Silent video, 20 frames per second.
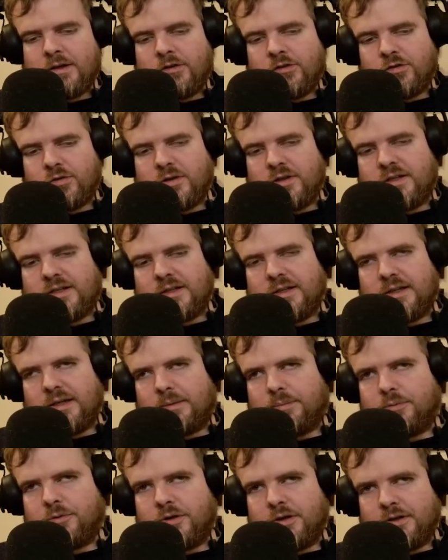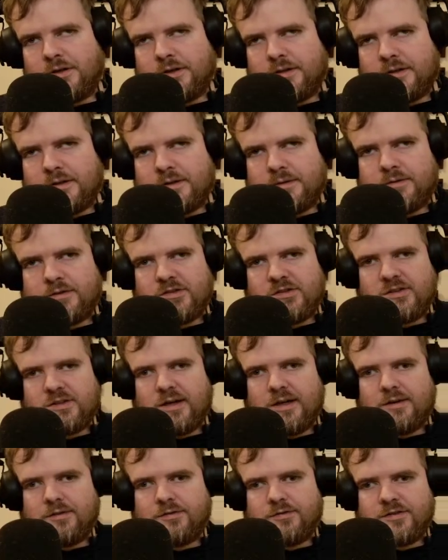So you can like put your
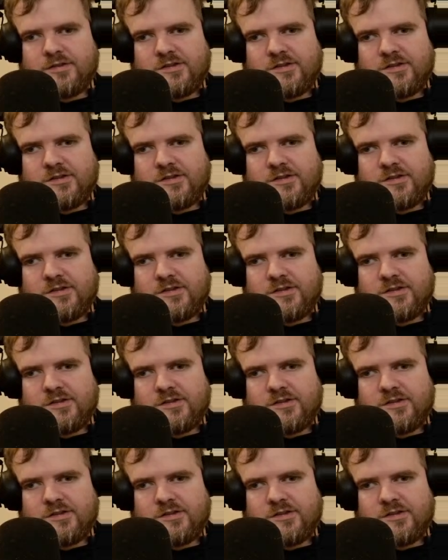stuff.